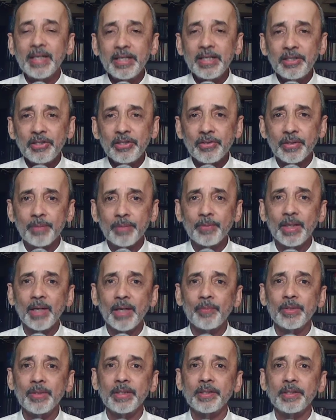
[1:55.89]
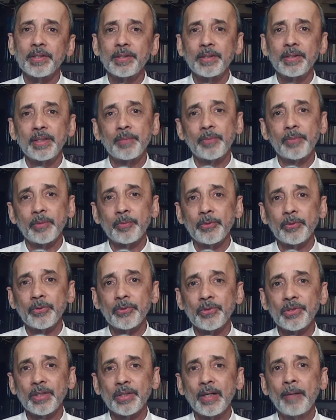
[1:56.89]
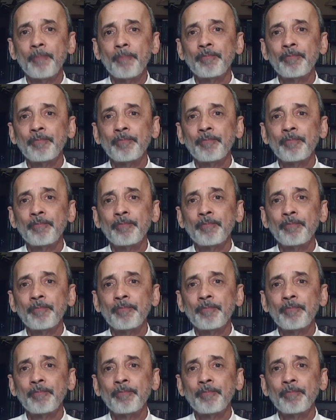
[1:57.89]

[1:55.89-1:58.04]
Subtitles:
interim cabinet they propose.